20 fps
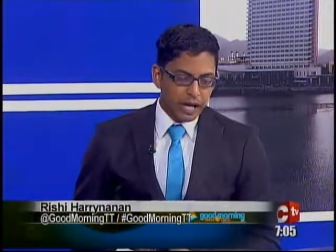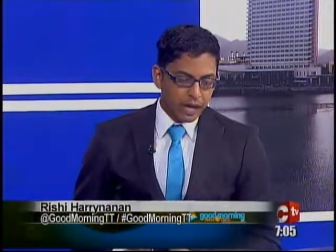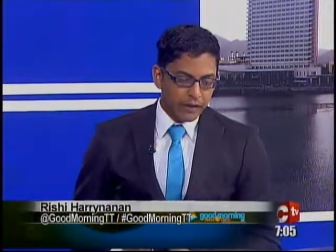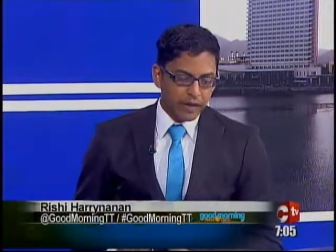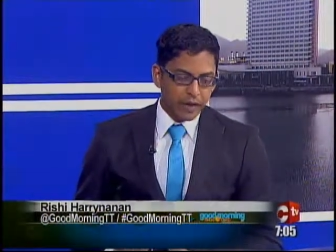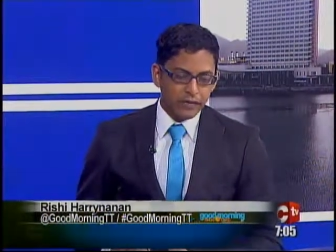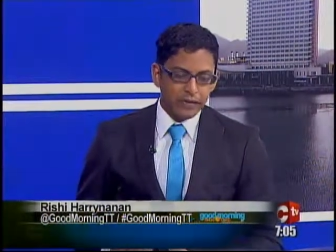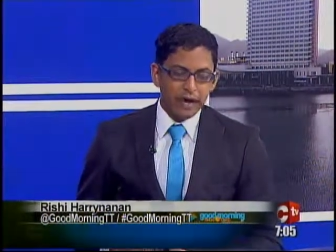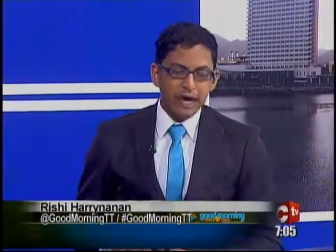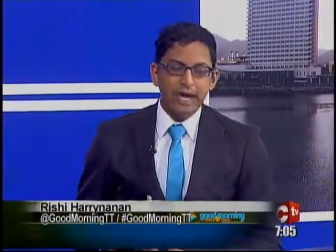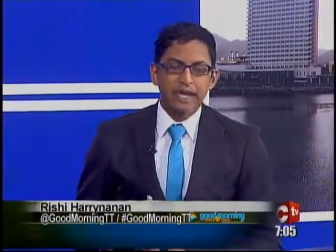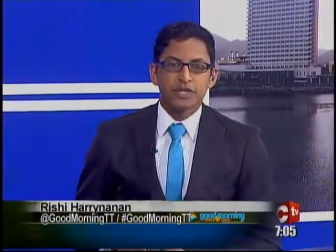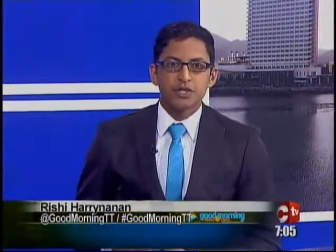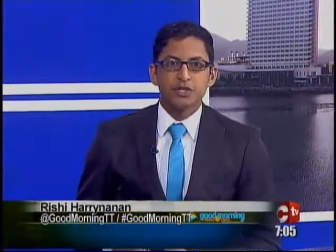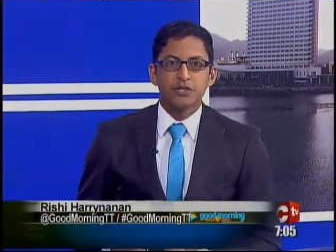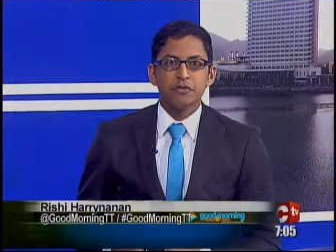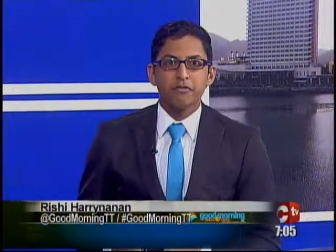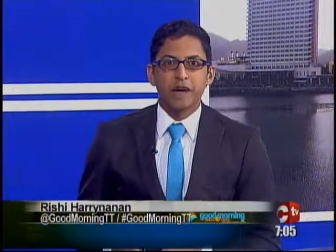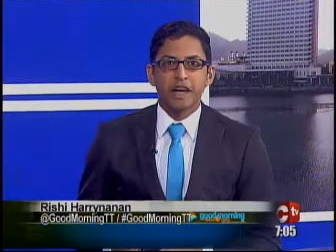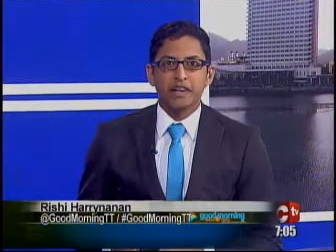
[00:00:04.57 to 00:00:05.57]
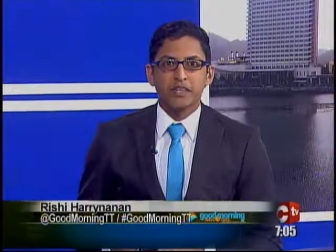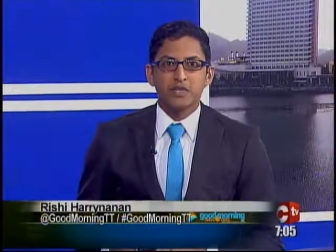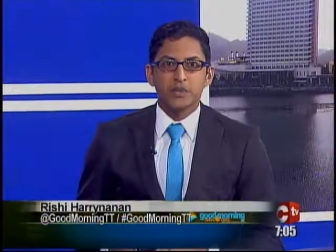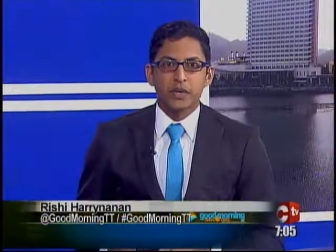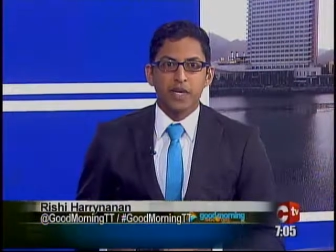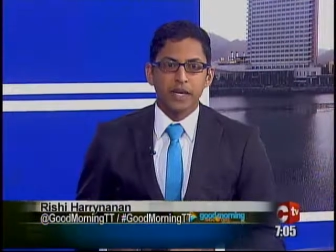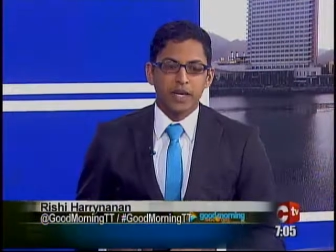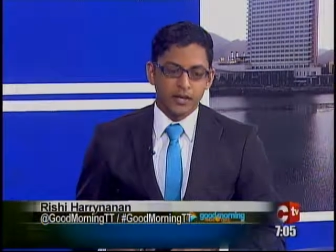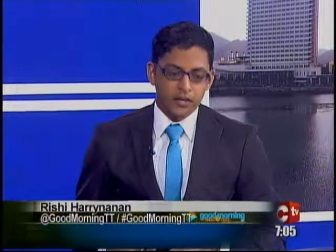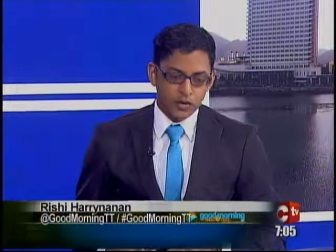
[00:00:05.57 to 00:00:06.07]
that the 82
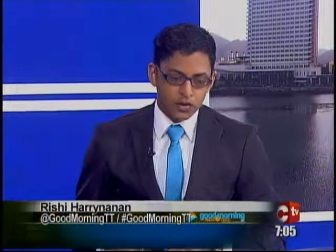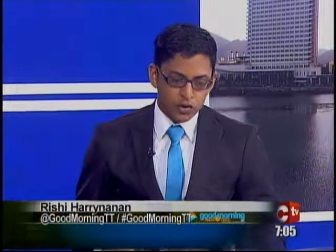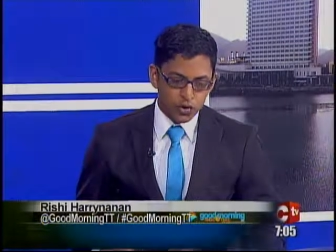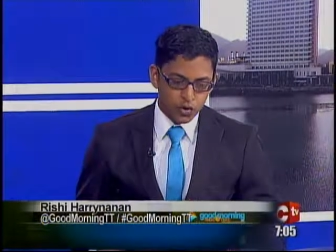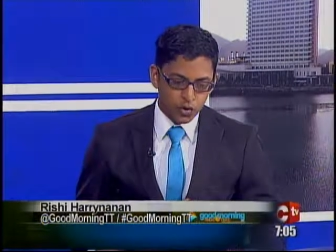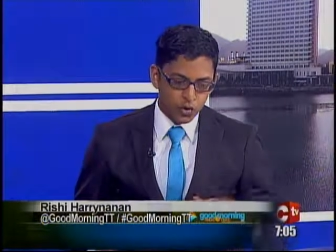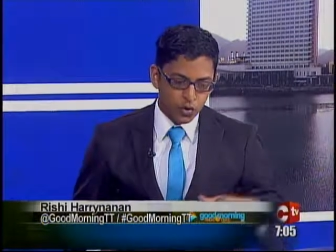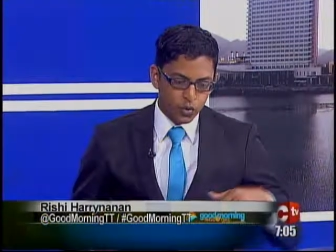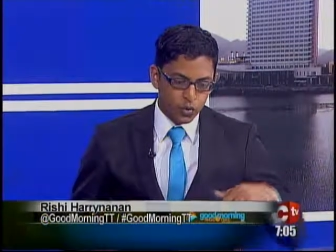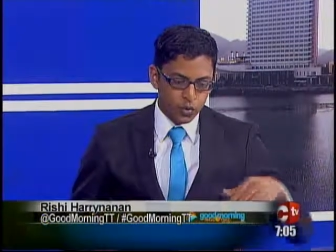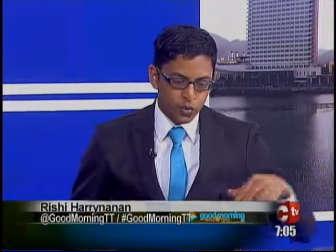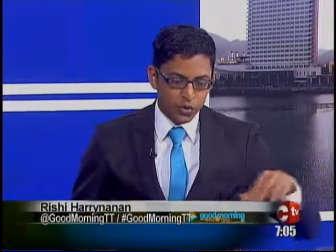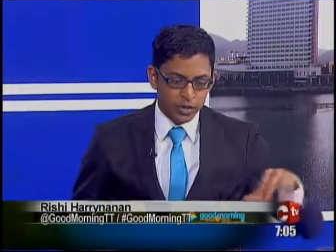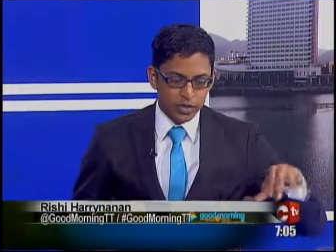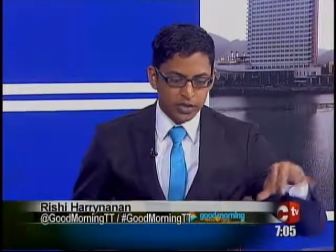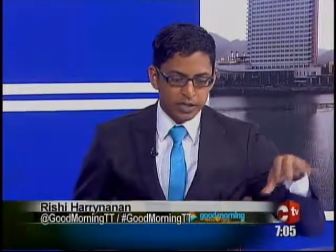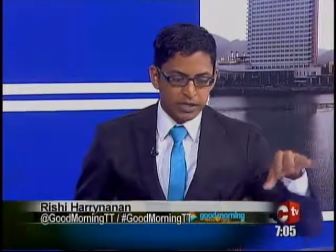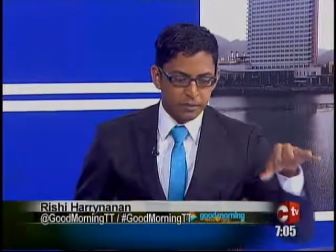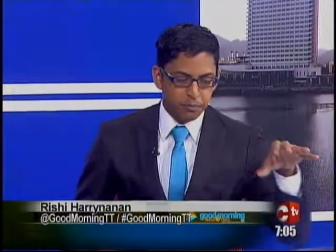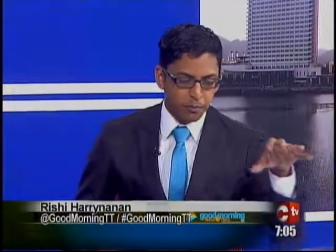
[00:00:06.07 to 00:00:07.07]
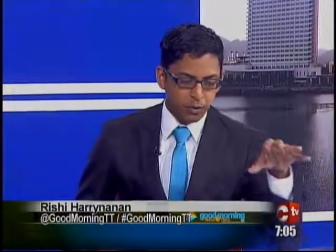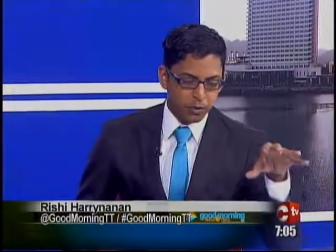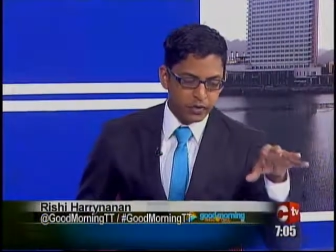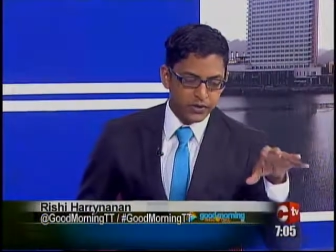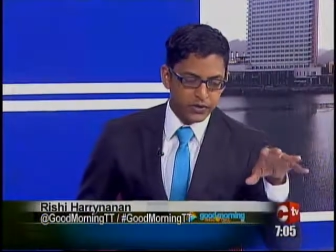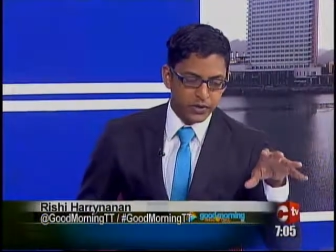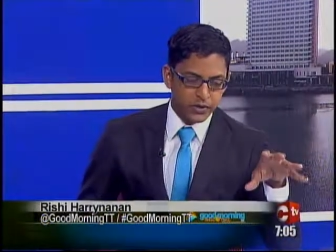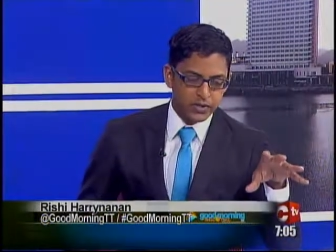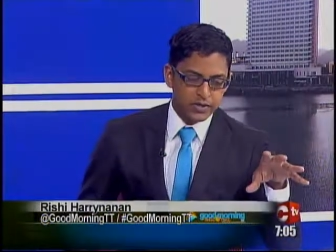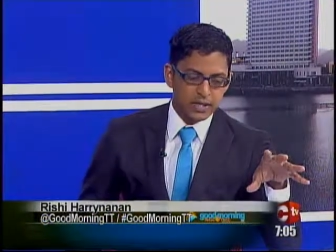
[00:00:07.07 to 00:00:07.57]
Venezuelans who were
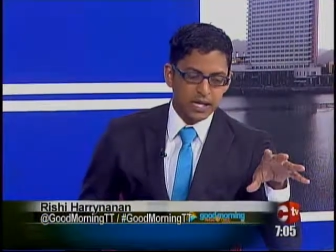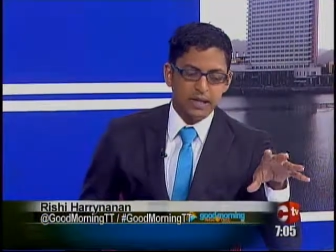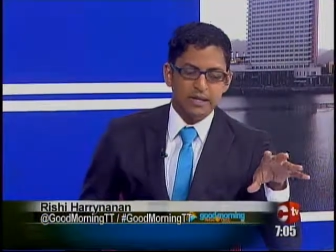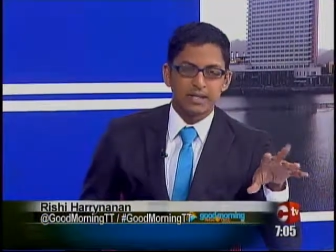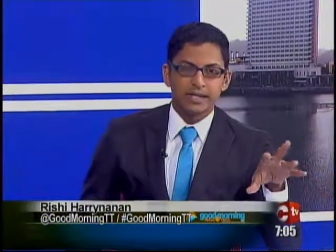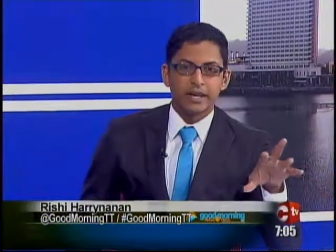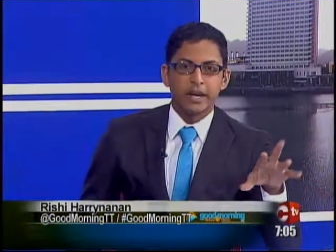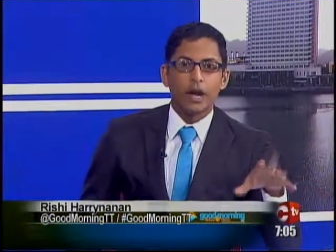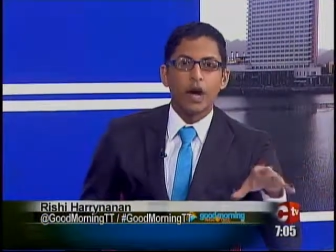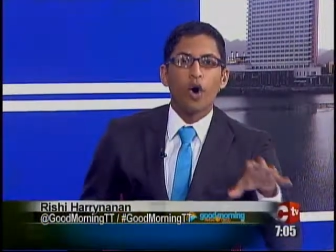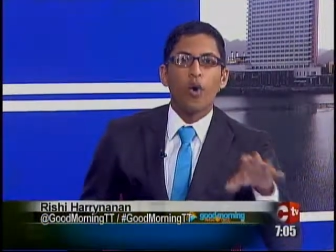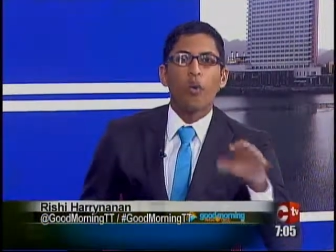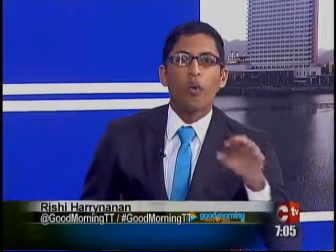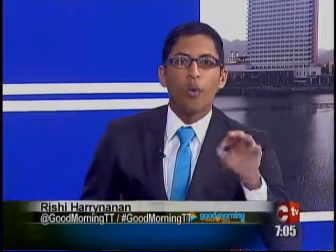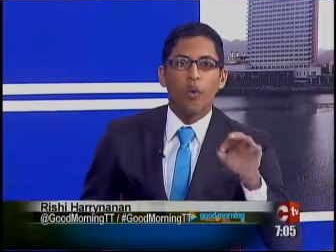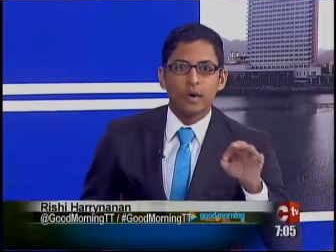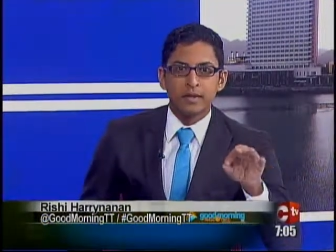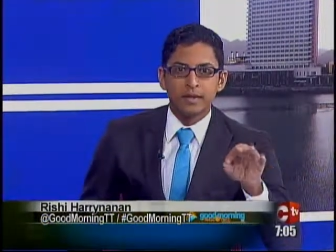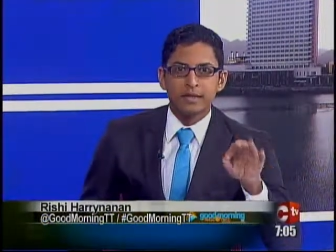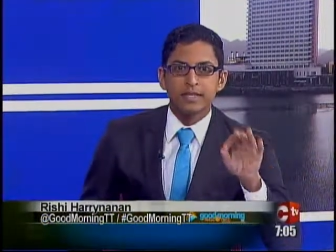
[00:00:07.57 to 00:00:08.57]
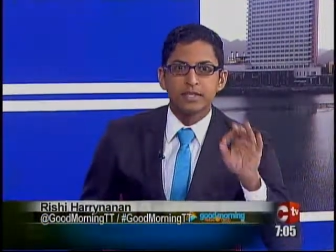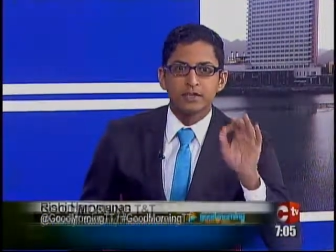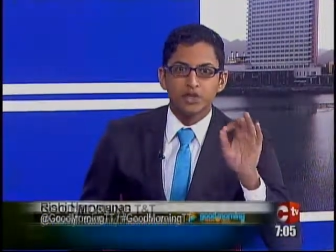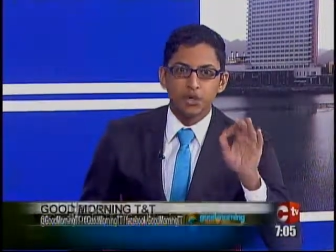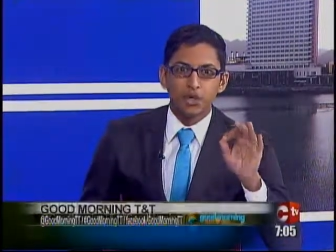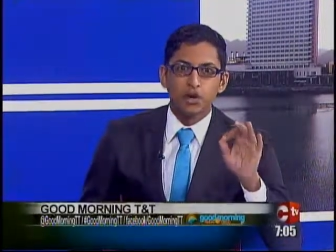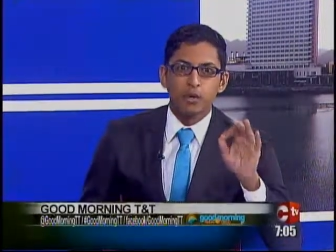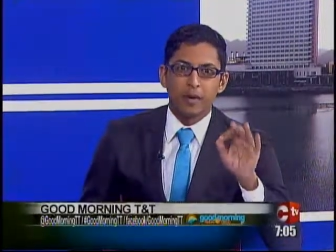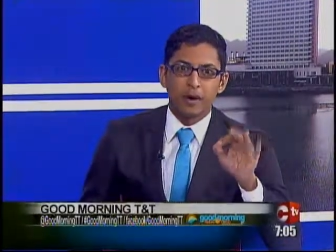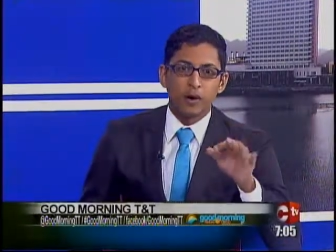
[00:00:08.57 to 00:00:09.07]
deported on Saturday wanted to
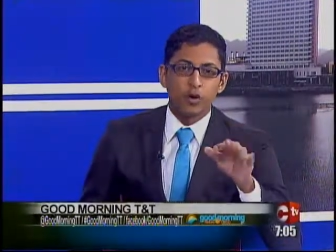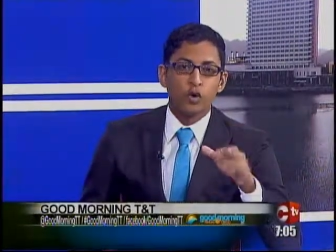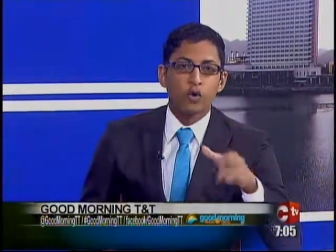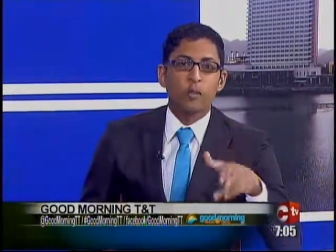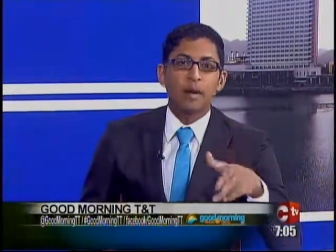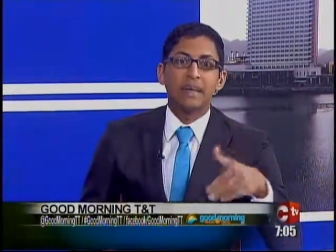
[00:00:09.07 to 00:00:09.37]
go back home.